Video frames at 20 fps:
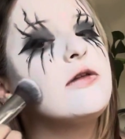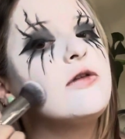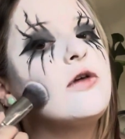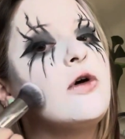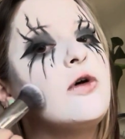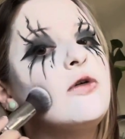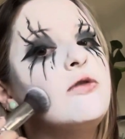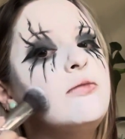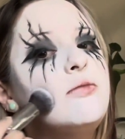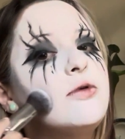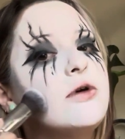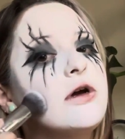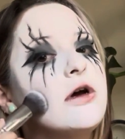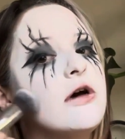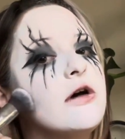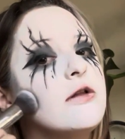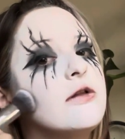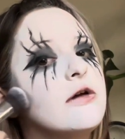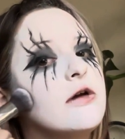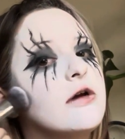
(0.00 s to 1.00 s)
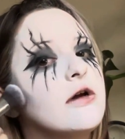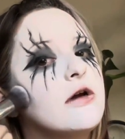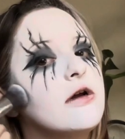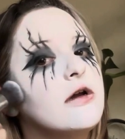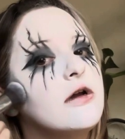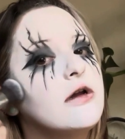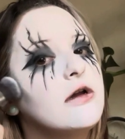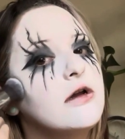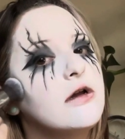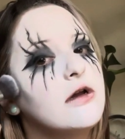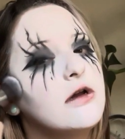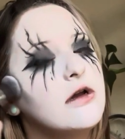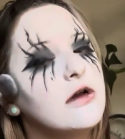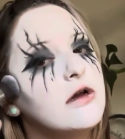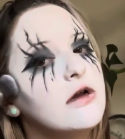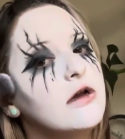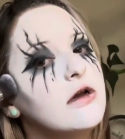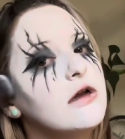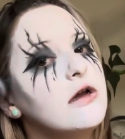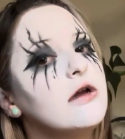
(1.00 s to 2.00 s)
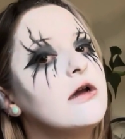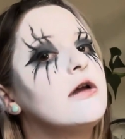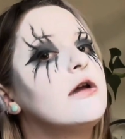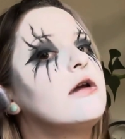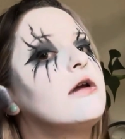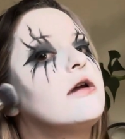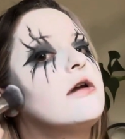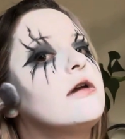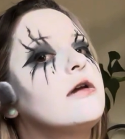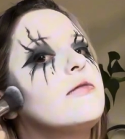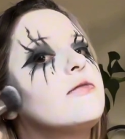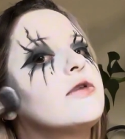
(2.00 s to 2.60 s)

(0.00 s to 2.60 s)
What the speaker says: taupe color. I'm